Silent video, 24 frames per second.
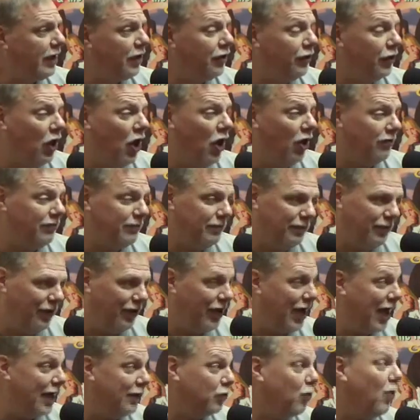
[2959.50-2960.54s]
all,
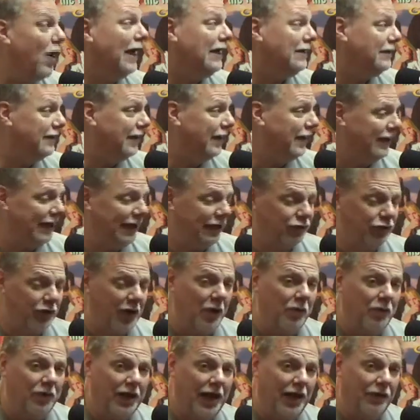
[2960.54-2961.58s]
not quite done. That's why
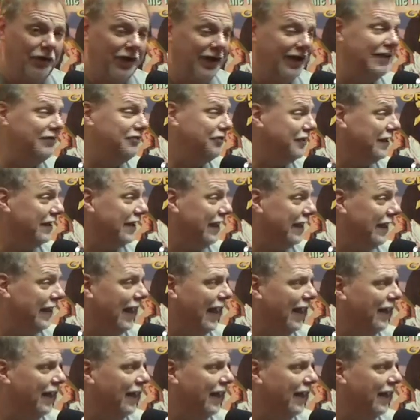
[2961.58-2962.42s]
we're not releasing it yet.